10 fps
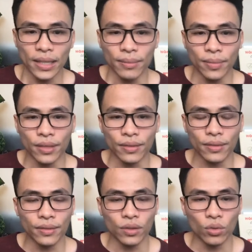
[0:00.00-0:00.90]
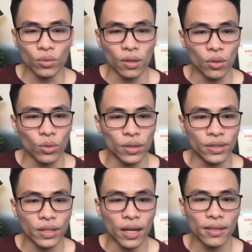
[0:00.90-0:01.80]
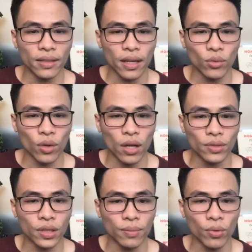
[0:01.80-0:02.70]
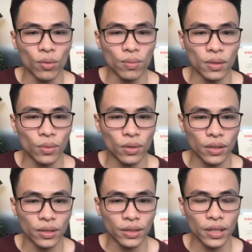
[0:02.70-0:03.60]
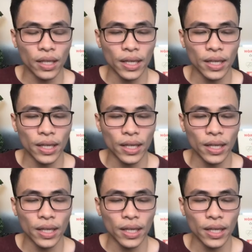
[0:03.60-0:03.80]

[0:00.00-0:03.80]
But we realize that we have some problem with this.